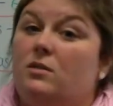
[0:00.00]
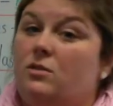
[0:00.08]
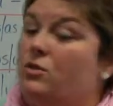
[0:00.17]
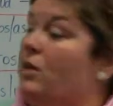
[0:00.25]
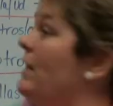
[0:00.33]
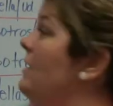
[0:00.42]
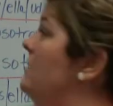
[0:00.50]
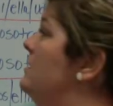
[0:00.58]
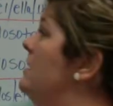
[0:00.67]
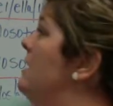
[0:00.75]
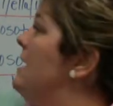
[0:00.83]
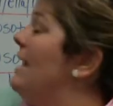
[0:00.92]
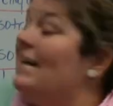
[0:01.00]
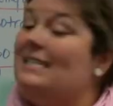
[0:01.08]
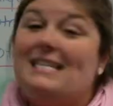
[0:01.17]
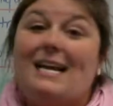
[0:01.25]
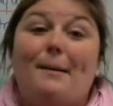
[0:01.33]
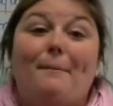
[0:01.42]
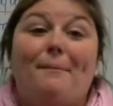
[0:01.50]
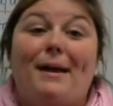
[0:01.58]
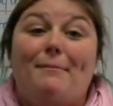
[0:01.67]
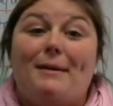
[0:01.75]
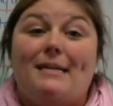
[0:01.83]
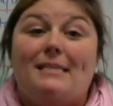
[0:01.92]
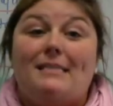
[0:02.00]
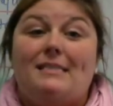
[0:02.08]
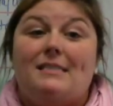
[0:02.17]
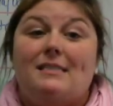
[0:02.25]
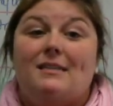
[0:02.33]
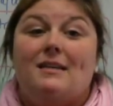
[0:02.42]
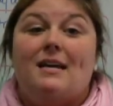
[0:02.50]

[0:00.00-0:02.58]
drinks, I say bebes.